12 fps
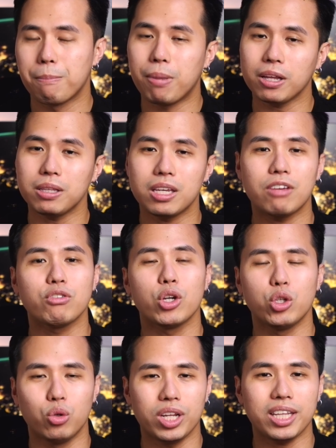But if
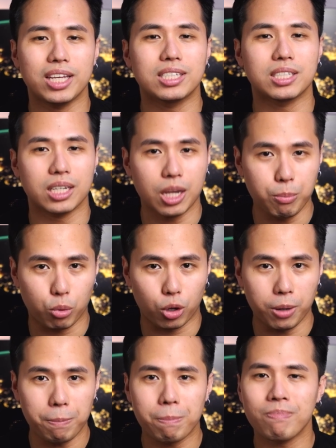your unit is
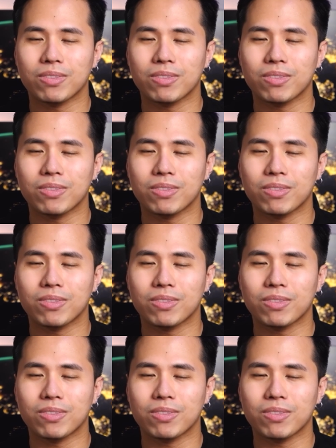Singapore,